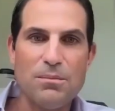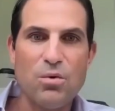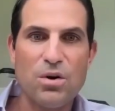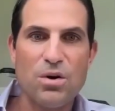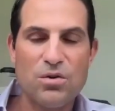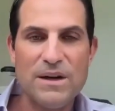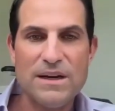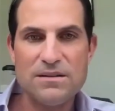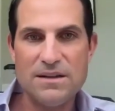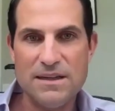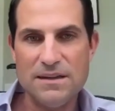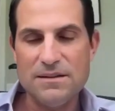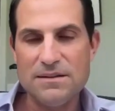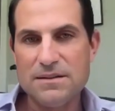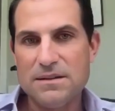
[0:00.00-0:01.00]
more
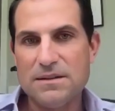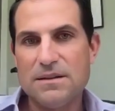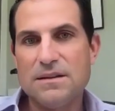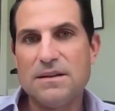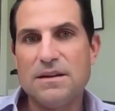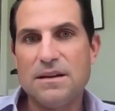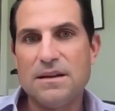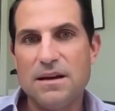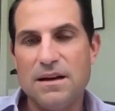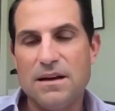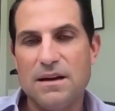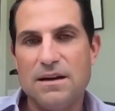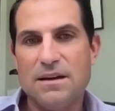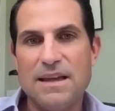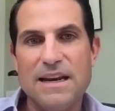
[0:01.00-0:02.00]
quickly
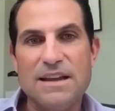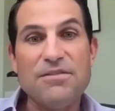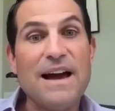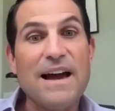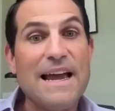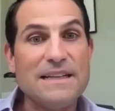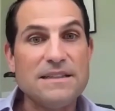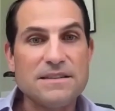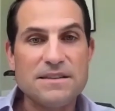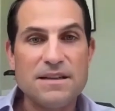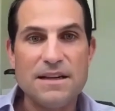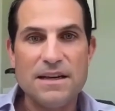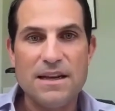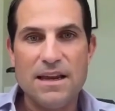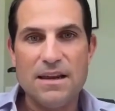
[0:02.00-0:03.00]
than if I hadn't
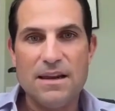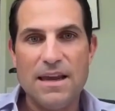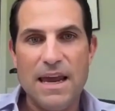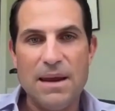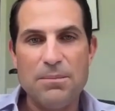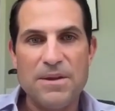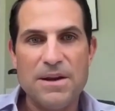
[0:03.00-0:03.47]
studied game